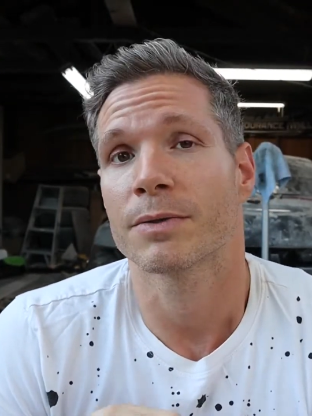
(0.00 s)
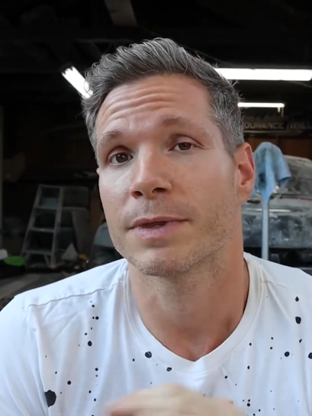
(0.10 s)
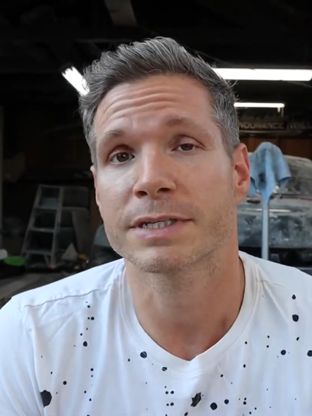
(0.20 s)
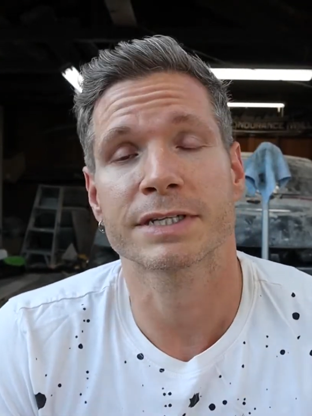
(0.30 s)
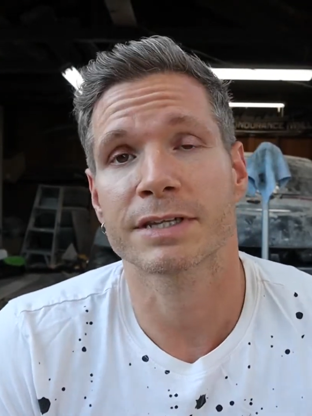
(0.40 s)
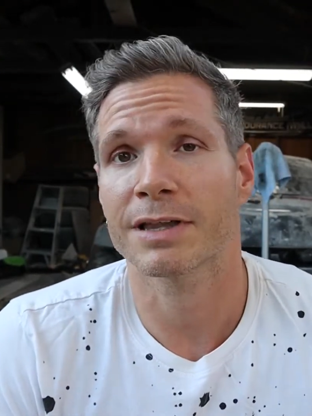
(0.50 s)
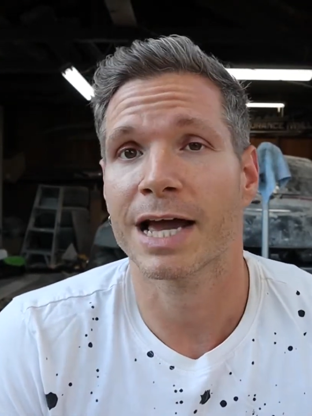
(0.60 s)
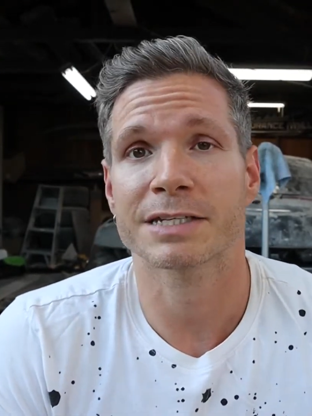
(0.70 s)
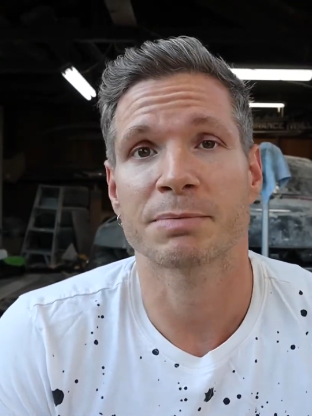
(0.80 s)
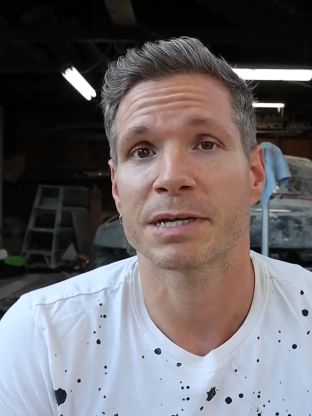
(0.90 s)
this is the
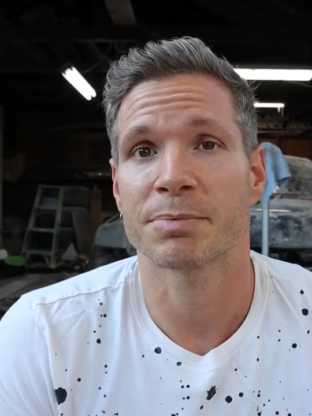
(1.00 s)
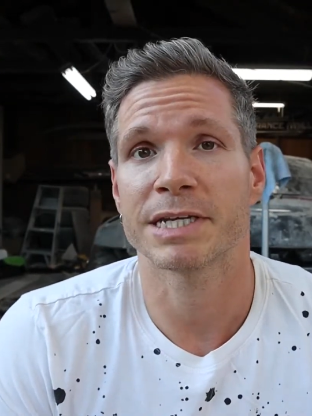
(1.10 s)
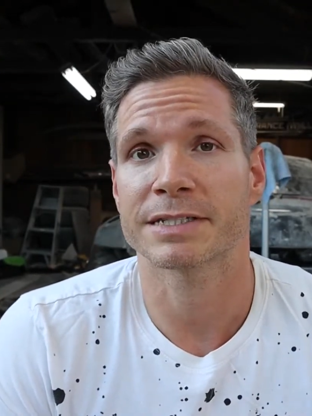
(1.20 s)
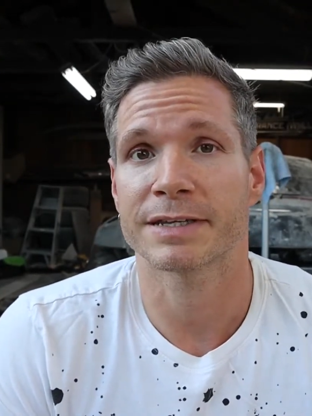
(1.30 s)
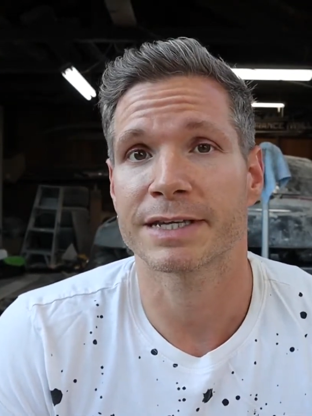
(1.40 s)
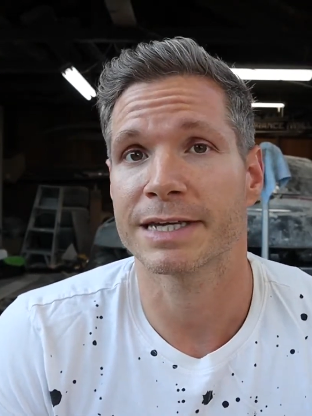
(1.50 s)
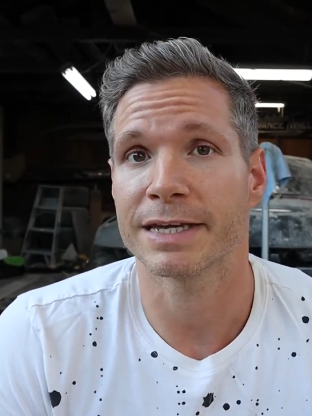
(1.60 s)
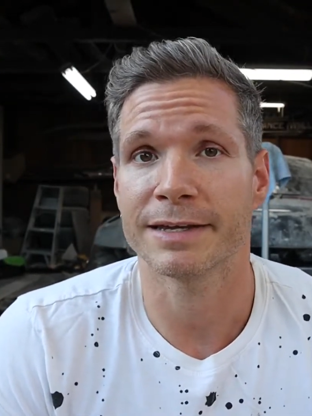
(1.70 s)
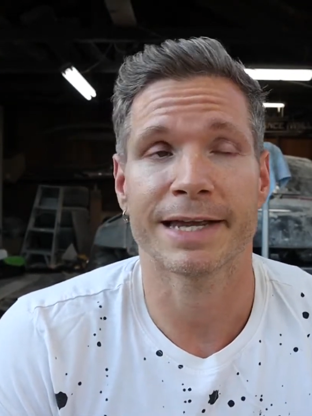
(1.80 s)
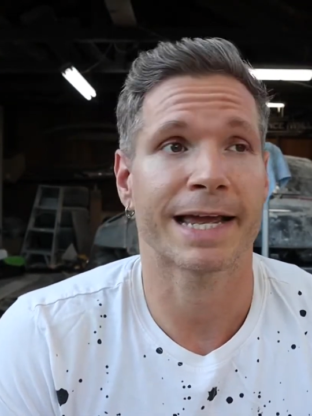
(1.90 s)
last big piece of the
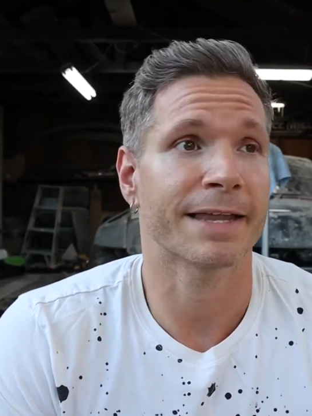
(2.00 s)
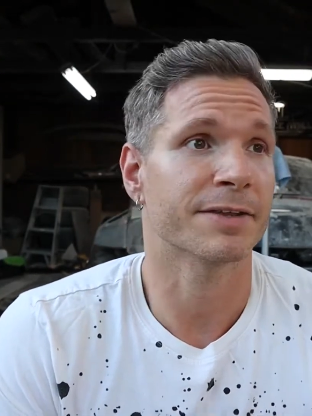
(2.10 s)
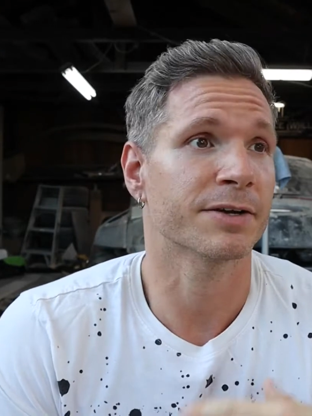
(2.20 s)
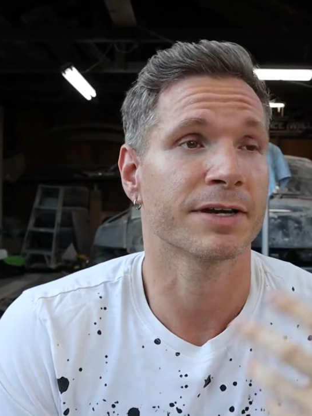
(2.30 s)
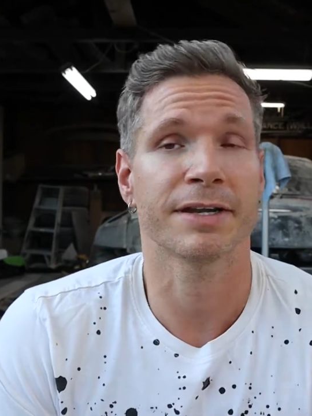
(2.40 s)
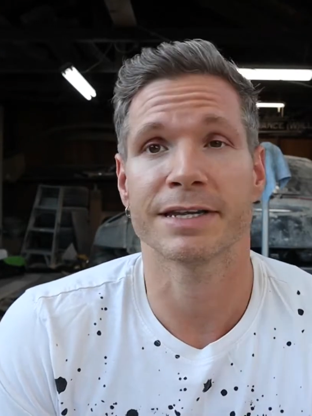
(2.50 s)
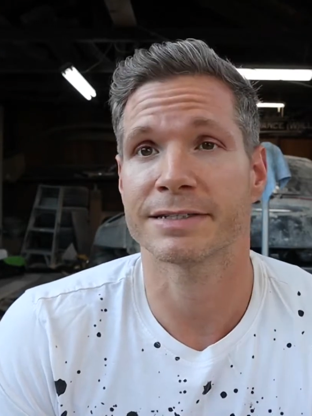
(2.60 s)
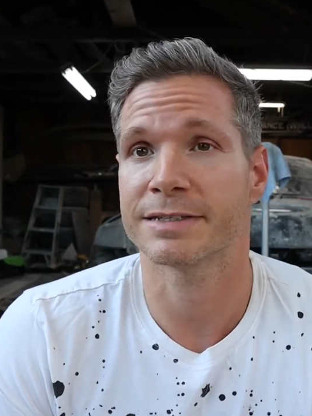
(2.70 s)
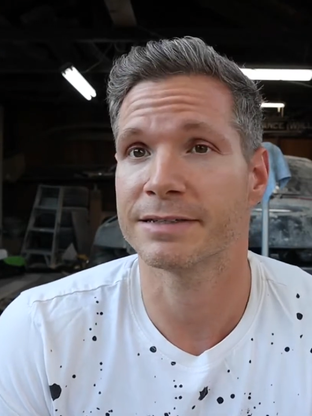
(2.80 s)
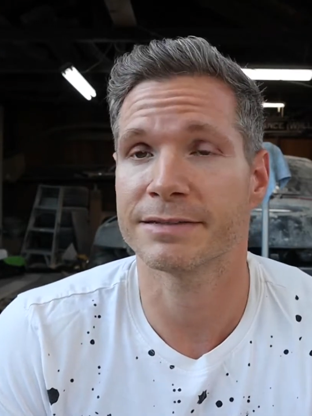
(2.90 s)
kit, and the hood
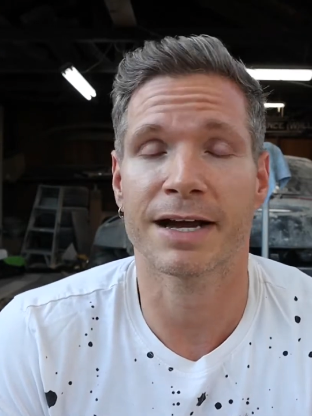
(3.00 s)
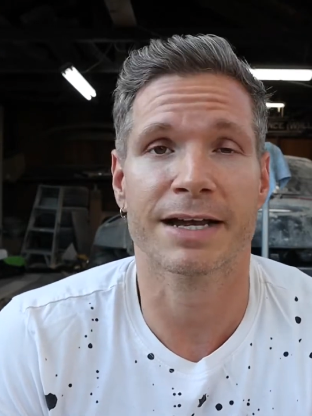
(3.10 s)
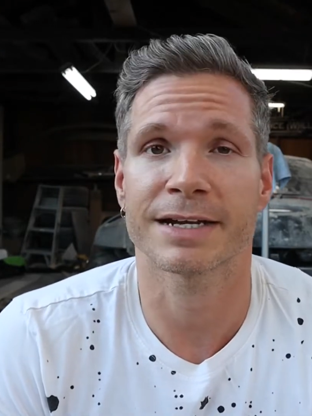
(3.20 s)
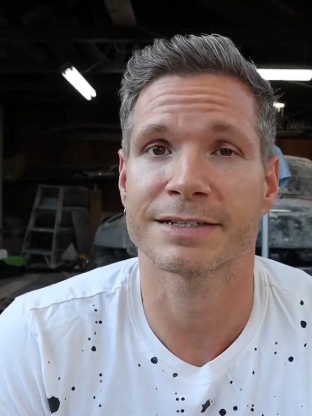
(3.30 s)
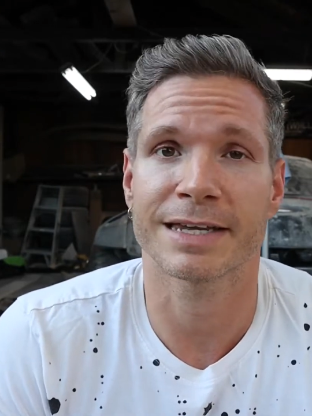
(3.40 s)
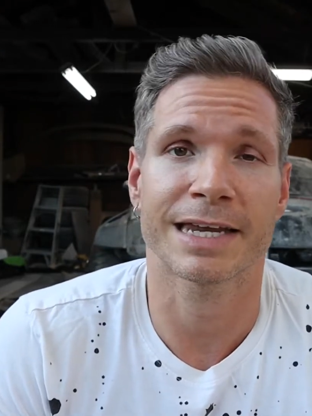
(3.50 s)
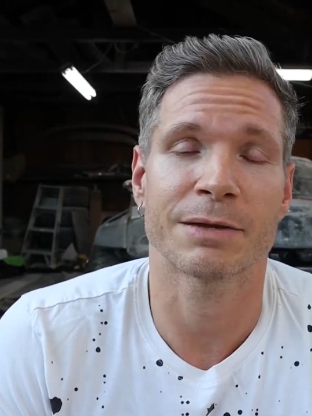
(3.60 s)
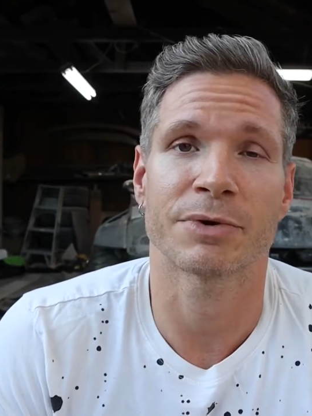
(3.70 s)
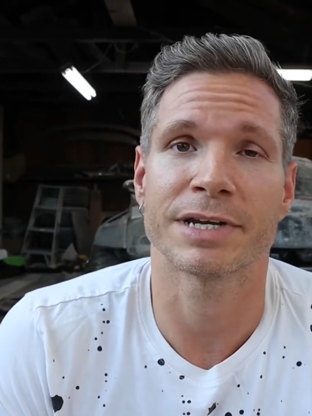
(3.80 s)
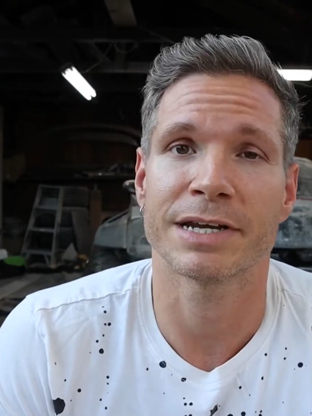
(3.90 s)
is not going to take
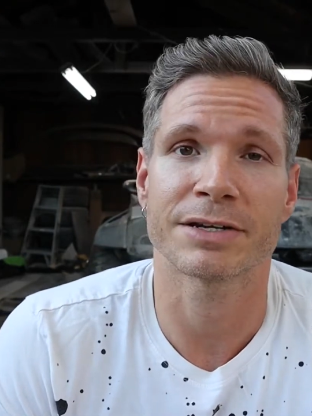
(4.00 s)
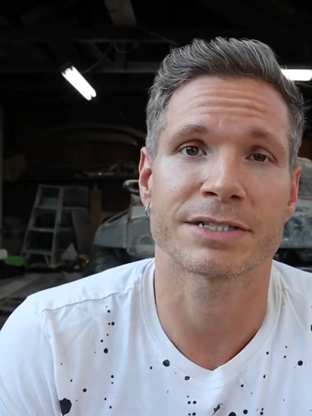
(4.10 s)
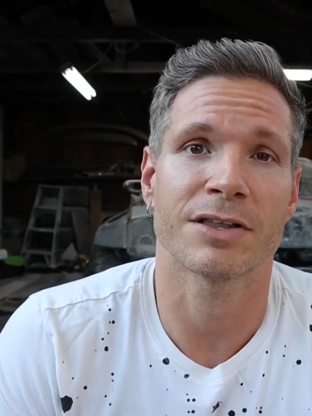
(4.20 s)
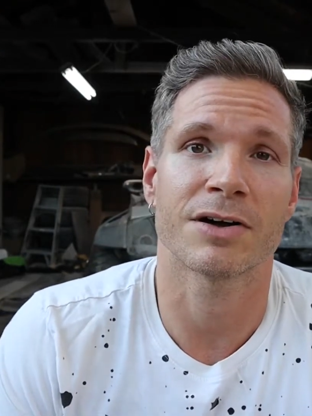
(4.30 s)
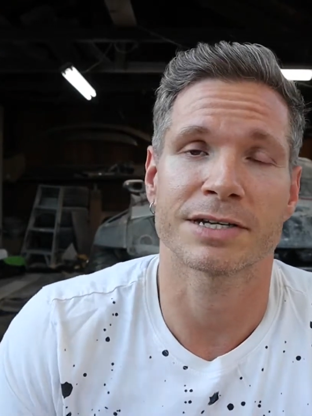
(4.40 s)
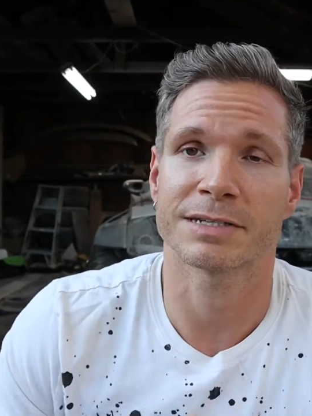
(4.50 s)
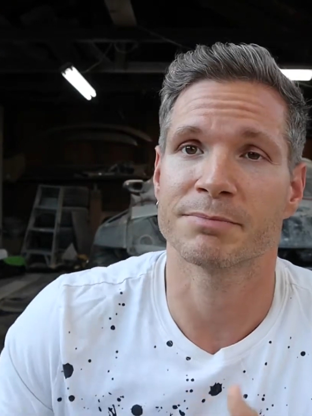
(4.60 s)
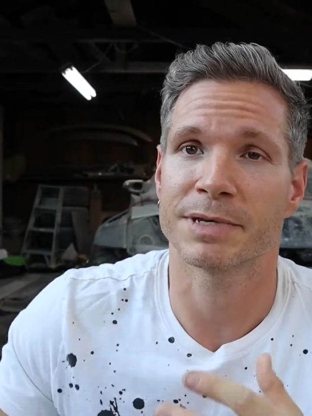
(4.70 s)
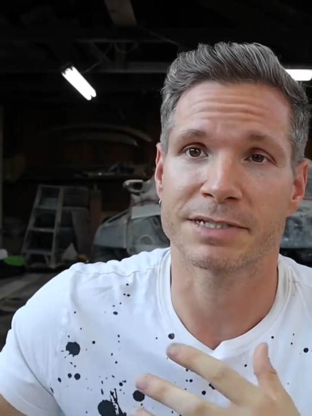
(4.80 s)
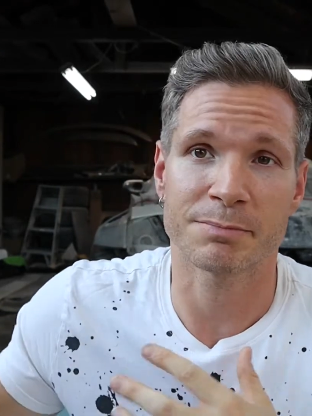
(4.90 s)
anywhere near as long as
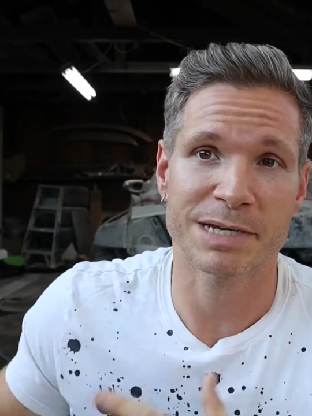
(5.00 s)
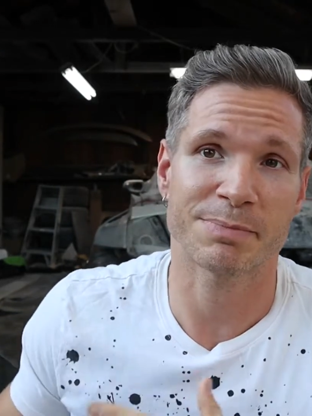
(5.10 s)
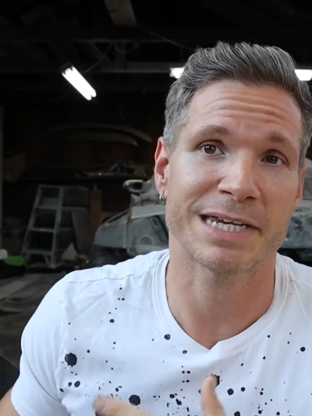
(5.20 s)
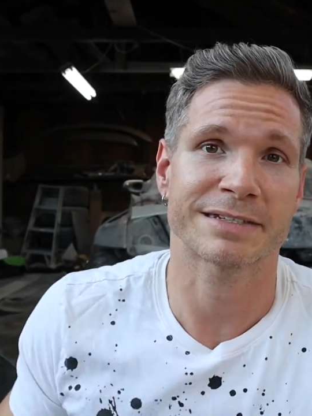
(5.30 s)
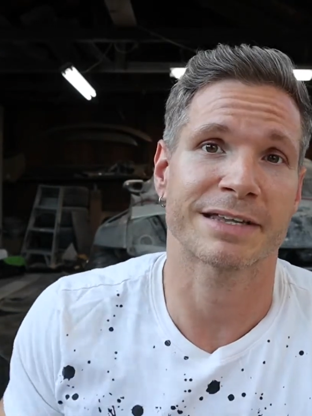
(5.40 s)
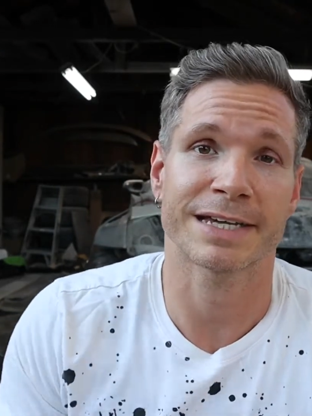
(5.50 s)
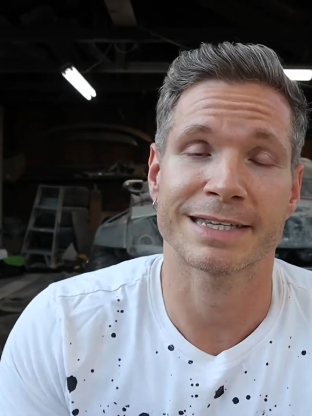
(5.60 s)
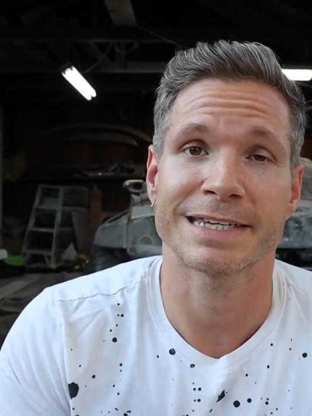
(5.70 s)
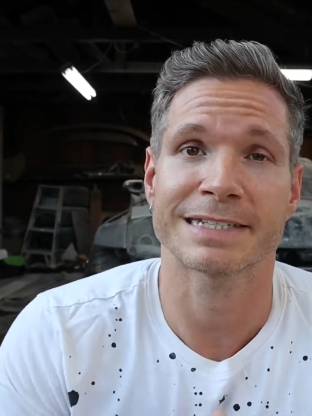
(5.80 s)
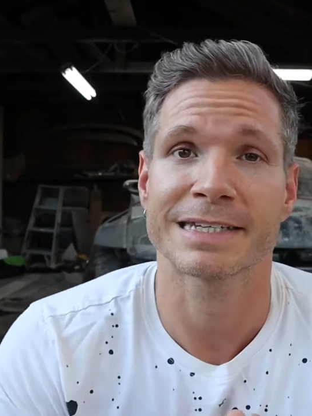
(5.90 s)
a big piece like
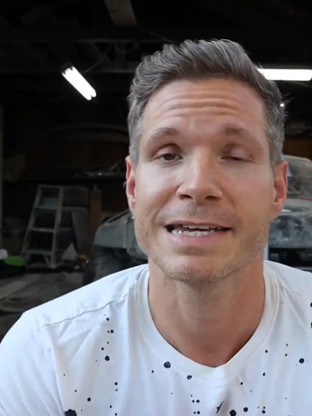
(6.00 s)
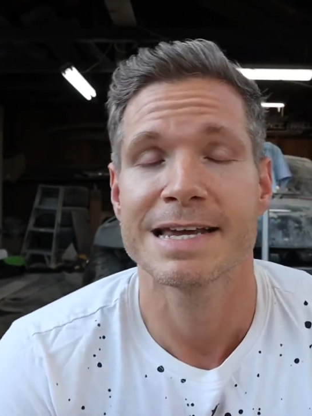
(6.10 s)
this.